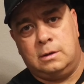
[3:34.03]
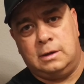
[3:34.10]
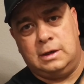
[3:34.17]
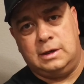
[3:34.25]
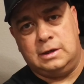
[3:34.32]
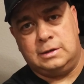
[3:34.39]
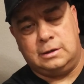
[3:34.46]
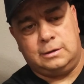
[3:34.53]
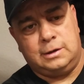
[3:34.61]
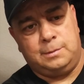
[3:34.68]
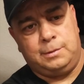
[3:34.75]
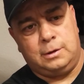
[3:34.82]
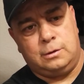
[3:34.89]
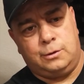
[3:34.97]
It is a
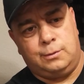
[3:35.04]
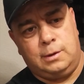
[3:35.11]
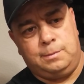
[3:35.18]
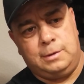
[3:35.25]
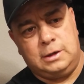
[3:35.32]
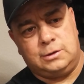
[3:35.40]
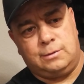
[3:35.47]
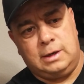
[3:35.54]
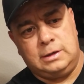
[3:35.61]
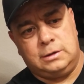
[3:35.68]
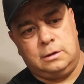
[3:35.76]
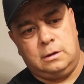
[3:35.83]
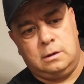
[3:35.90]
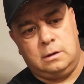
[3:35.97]
typical three-piece
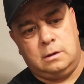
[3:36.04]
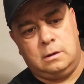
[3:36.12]
razor.